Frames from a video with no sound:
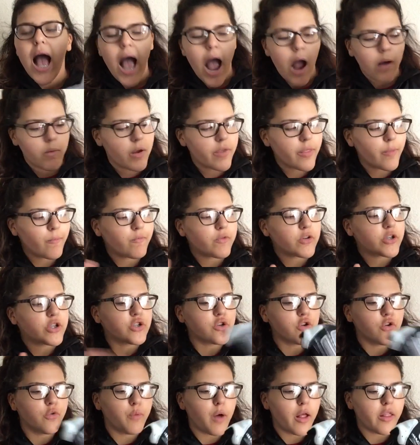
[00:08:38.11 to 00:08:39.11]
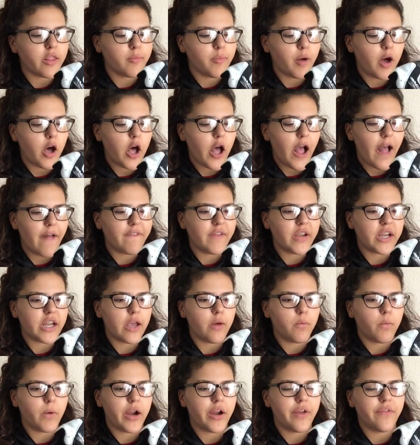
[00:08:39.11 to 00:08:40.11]
I wear them for school volleyball, and then
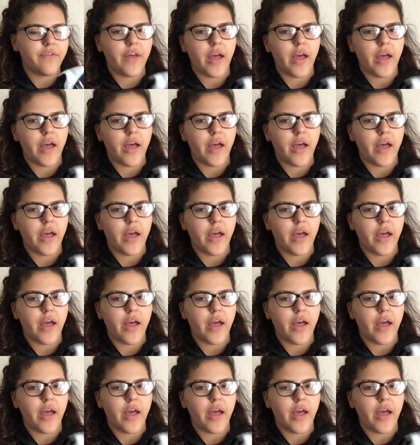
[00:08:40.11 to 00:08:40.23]
I wear